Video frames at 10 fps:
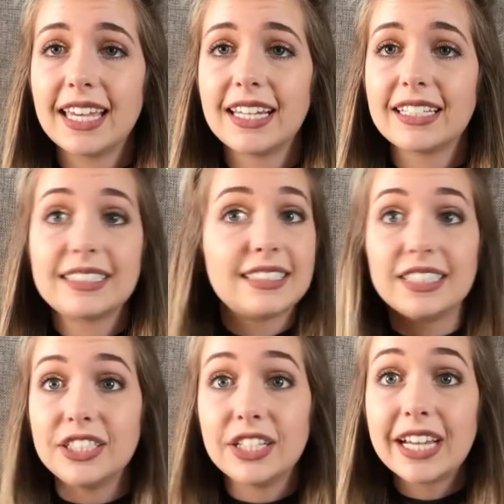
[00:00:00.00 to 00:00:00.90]
and
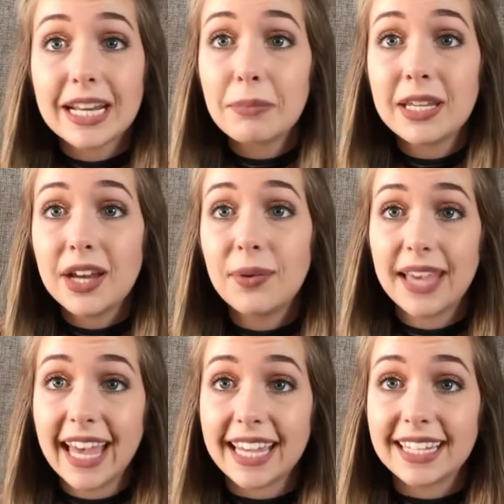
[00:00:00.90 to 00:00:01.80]
you're gonna be
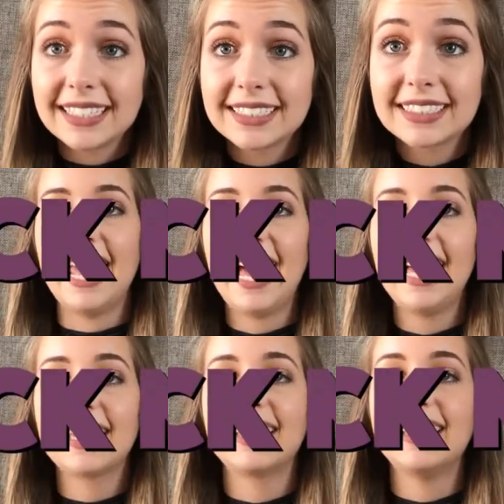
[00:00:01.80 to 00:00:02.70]
okay. And
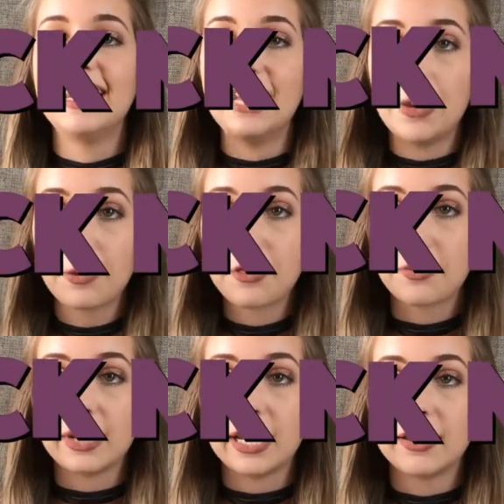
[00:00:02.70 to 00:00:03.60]
hack number
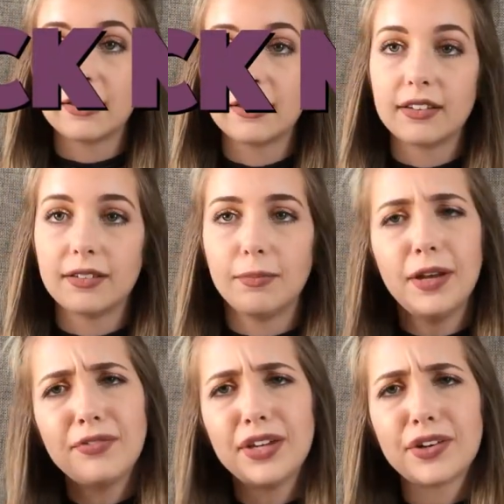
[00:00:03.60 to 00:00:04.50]
three, my
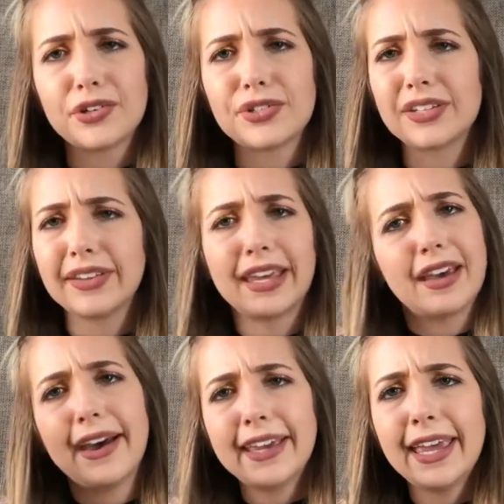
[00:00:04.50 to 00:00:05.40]
fingers,
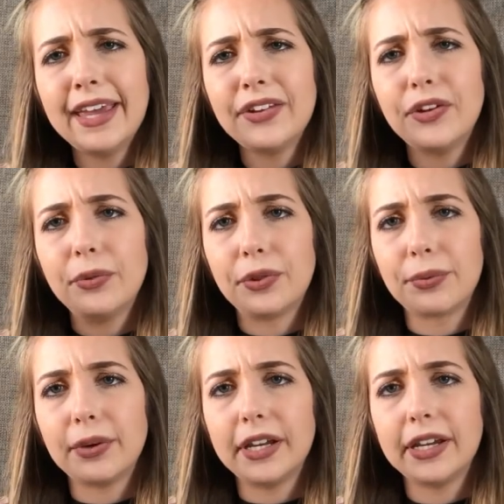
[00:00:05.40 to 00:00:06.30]
like I can't do a
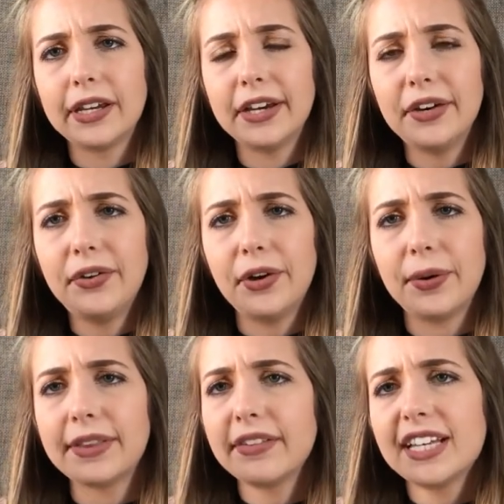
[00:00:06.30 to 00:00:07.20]
three. I don't know,
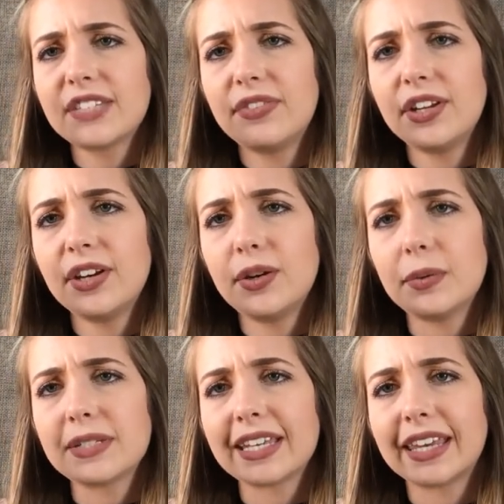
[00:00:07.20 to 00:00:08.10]
in the last video it
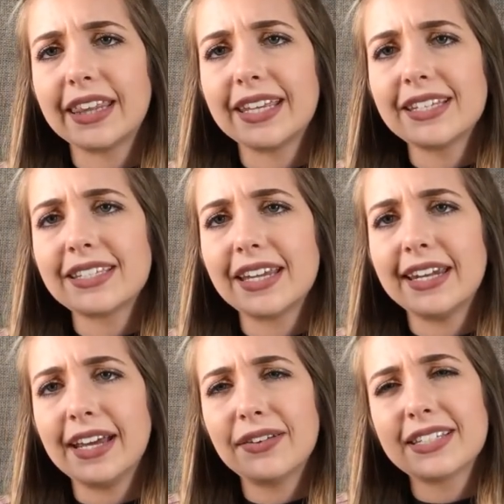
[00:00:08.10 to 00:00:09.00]
was like this
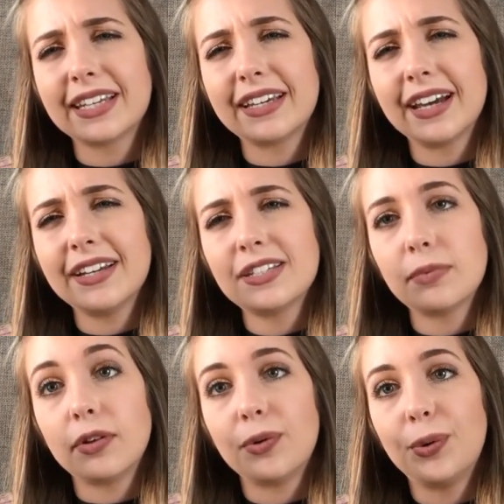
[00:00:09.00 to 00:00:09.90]
and now it's like kind of,
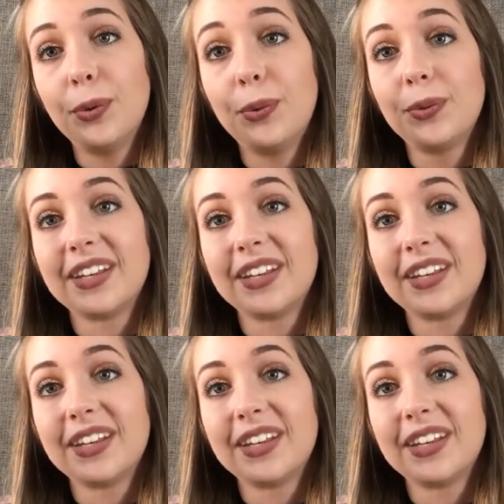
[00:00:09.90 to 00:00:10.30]
oh,